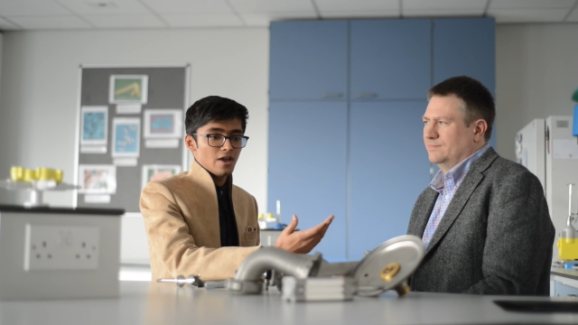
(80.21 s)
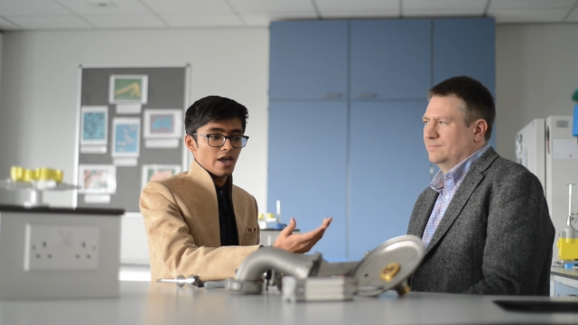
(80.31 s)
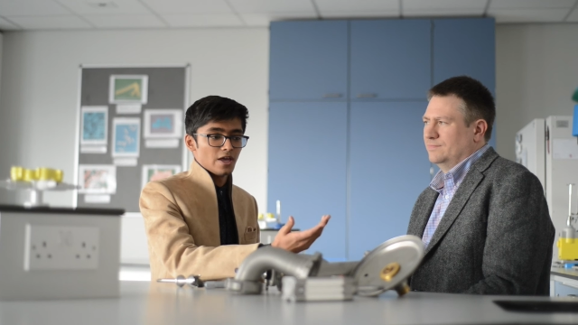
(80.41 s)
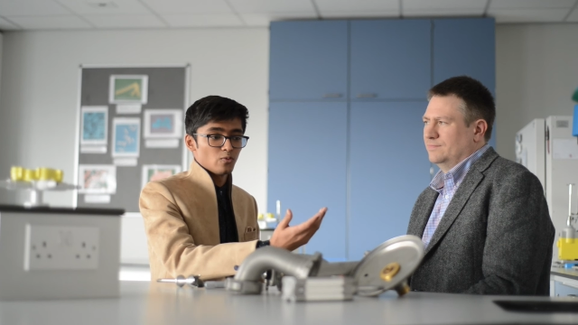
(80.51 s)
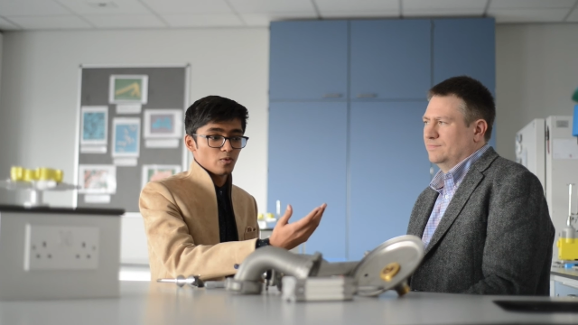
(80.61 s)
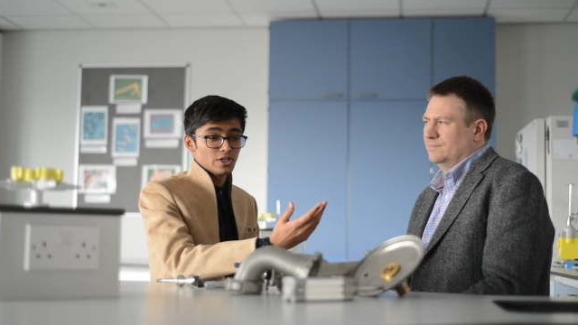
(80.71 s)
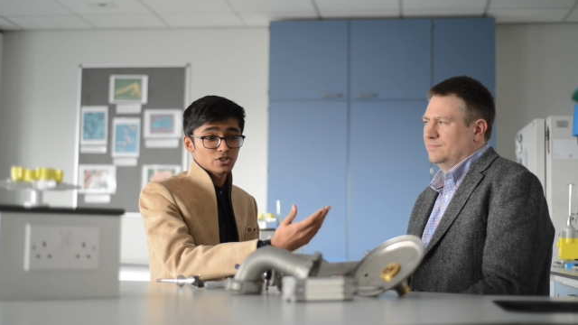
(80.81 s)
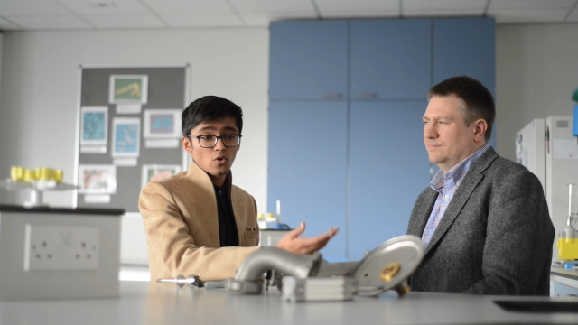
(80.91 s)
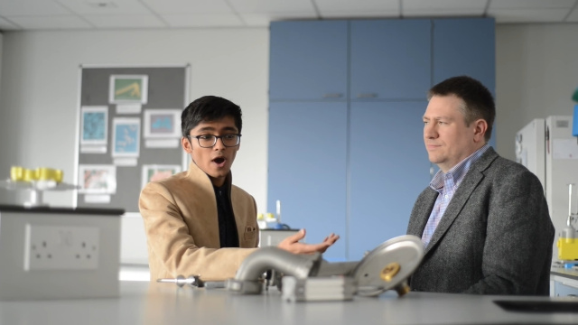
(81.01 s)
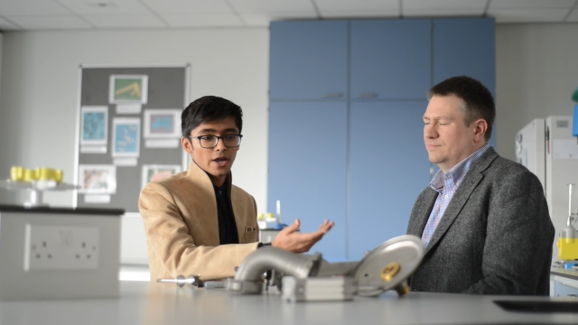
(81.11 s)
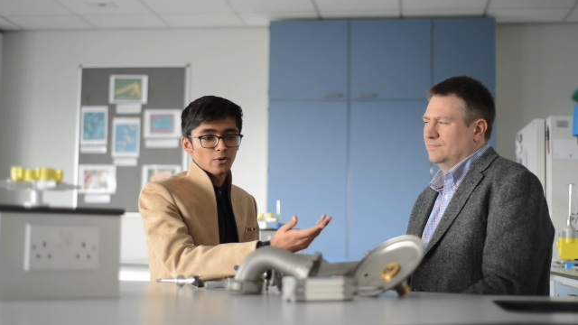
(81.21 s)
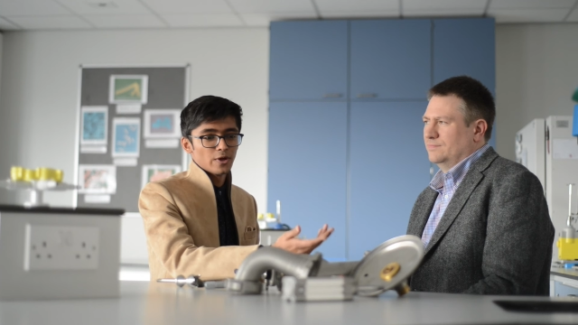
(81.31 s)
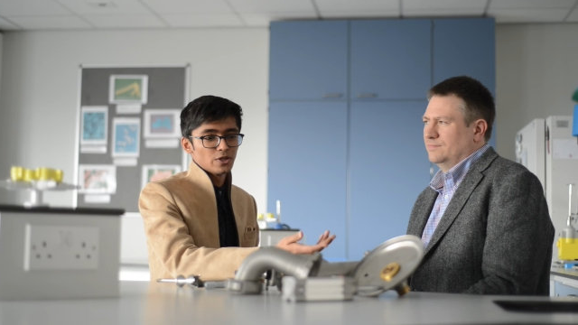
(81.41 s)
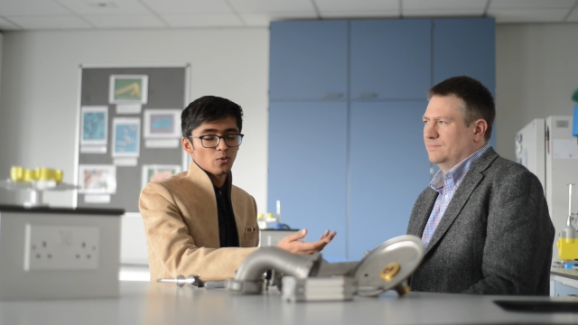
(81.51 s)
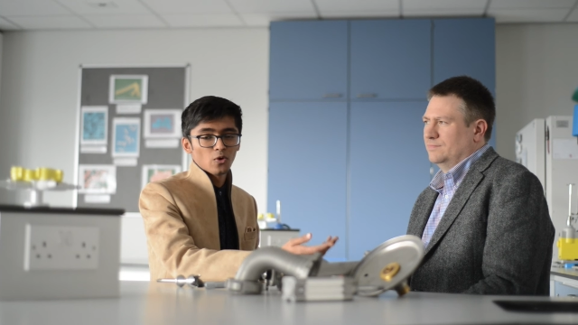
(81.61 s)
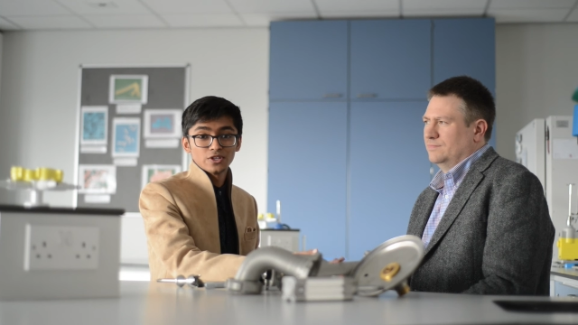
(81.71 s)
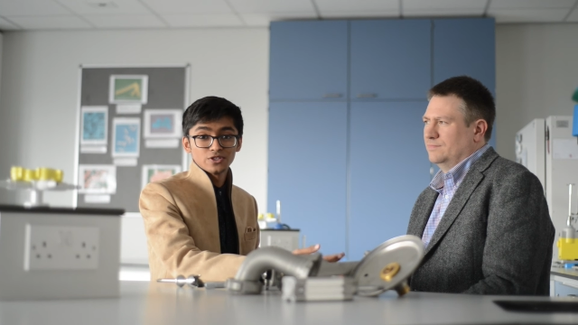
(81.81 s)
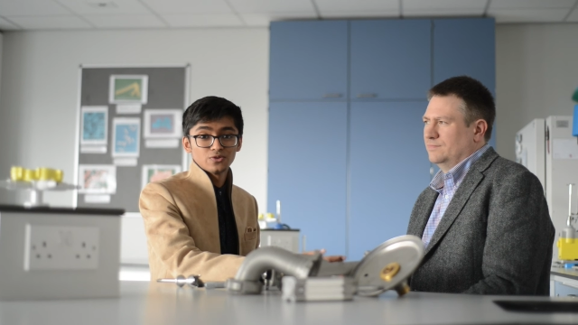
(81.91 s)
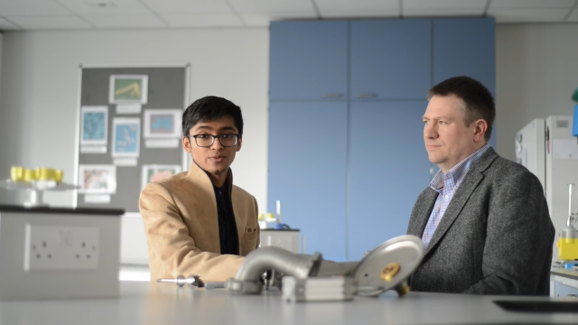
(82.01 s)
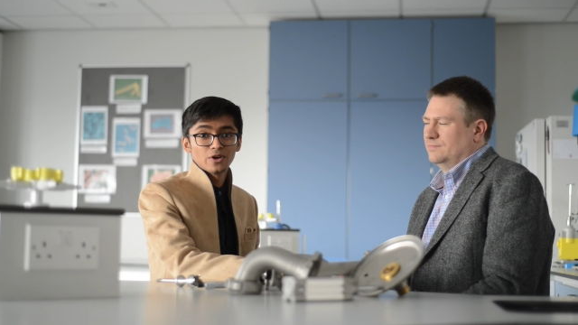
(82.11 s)
Speaker 1: And it's quiet when you want
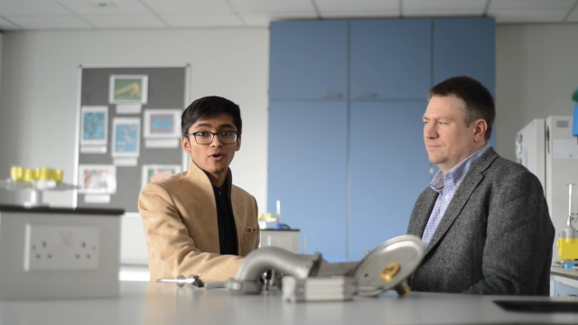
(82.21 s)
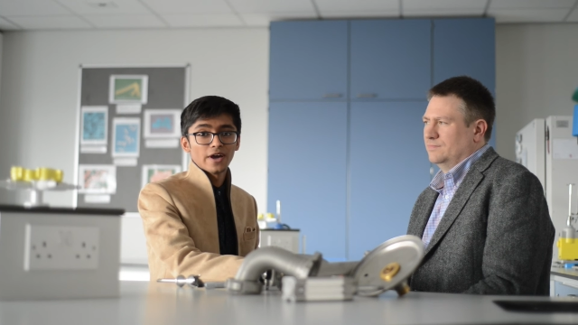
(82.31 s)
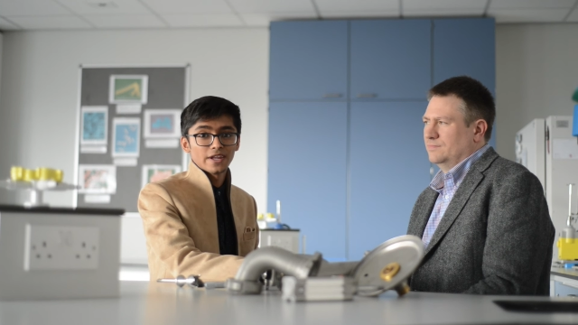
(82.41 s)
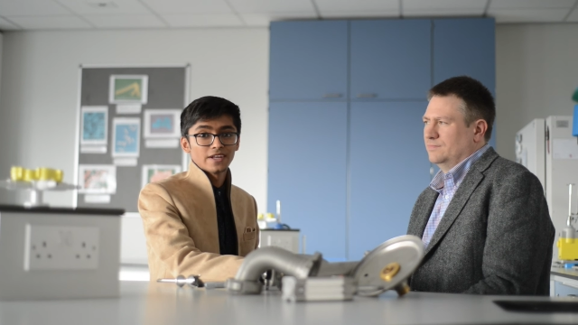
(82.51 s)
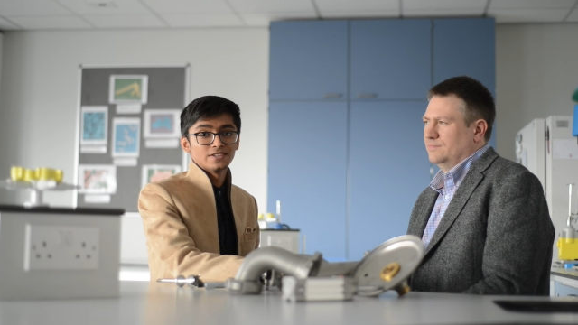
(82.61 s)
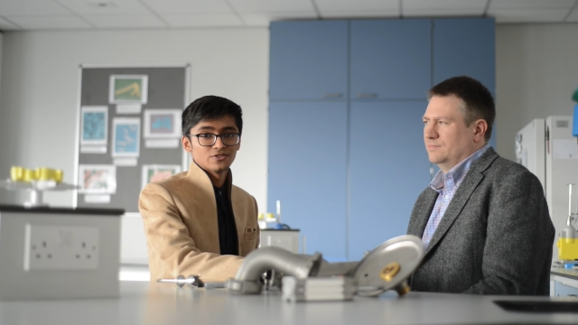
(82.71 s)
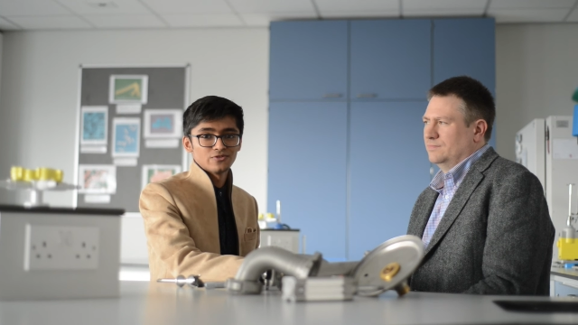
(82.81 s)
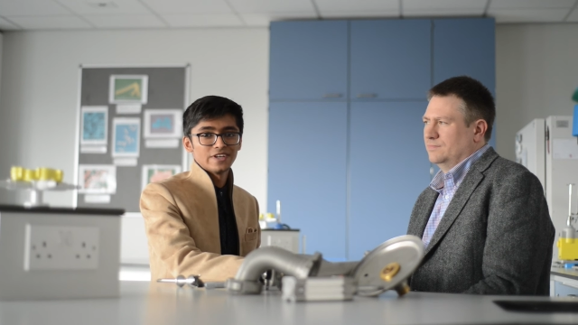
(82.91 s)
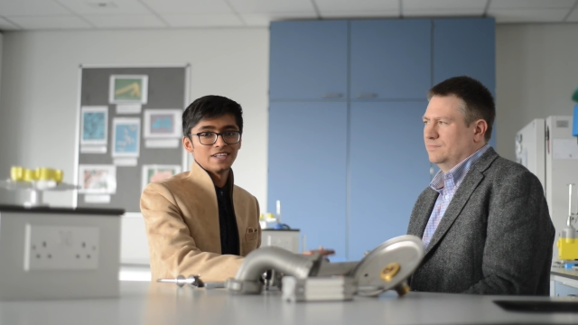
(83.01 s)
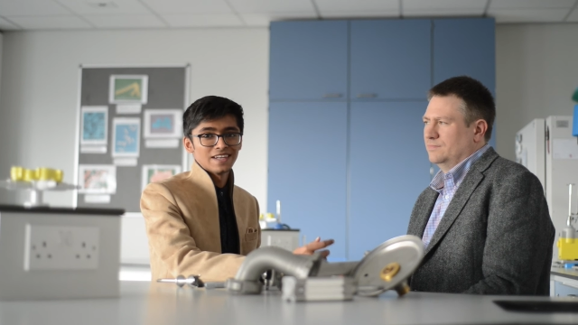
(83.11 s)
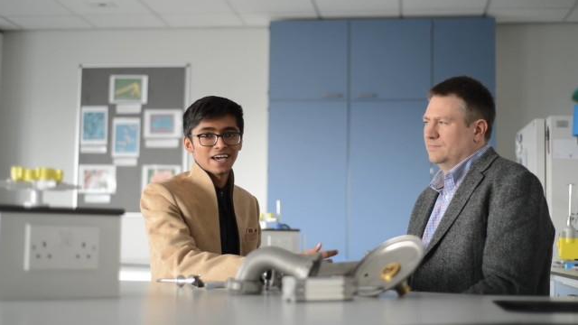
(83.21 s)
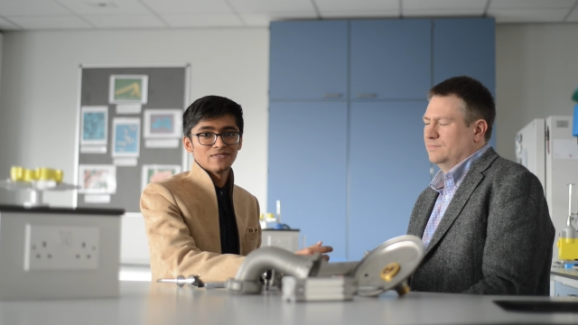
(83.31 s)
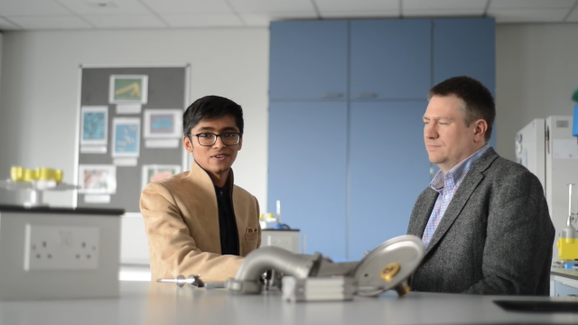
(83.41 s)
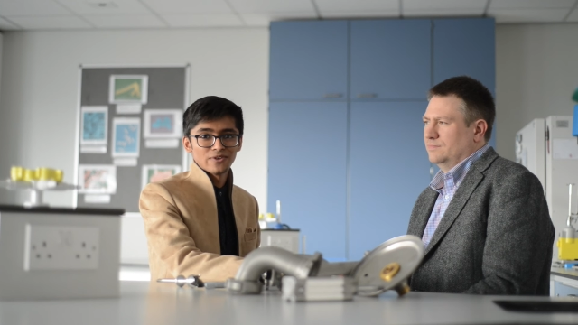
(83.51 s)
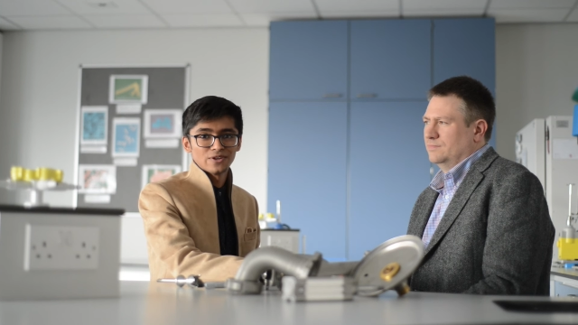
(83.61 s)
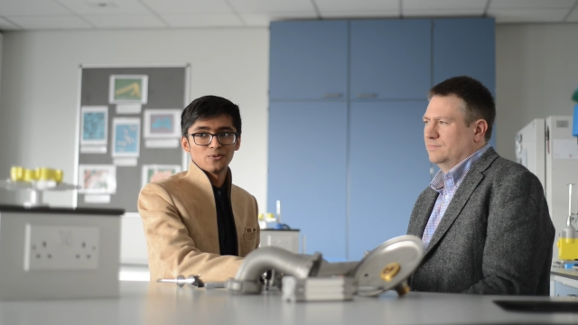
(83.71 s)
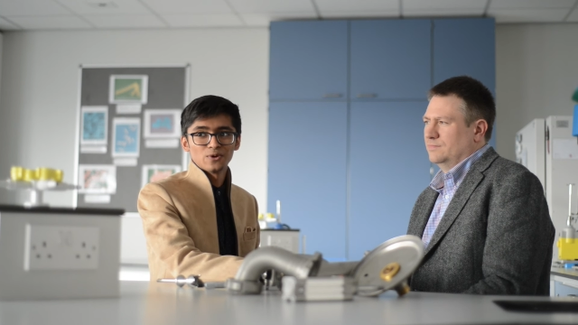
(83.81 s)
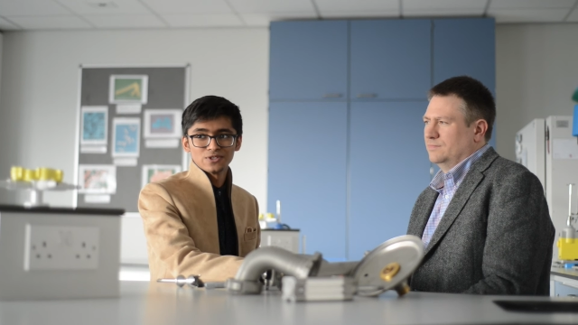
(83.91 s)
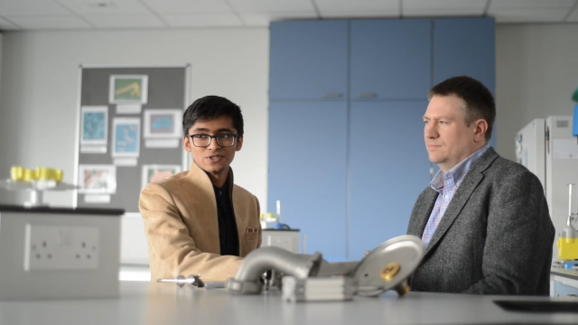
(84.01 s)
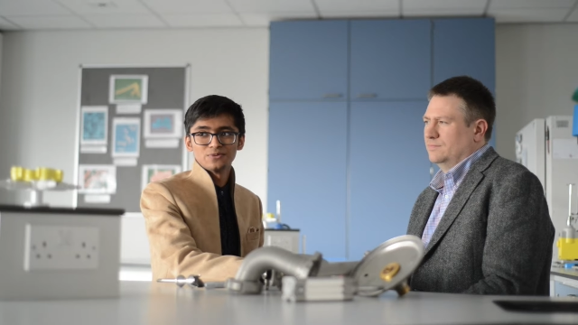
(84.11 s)
it to be quiet, and it's really lively when you
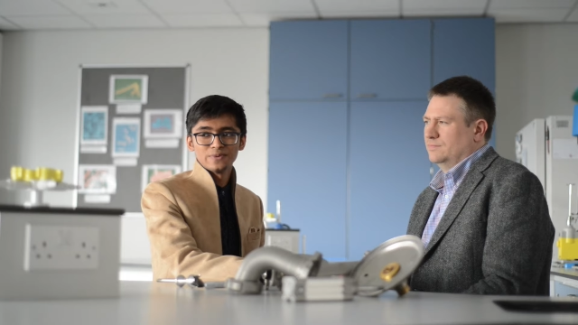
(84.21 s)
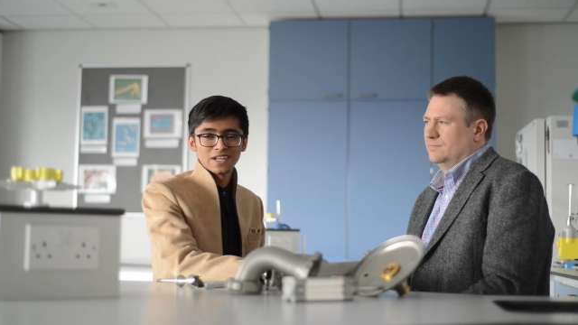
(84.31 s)
want it to be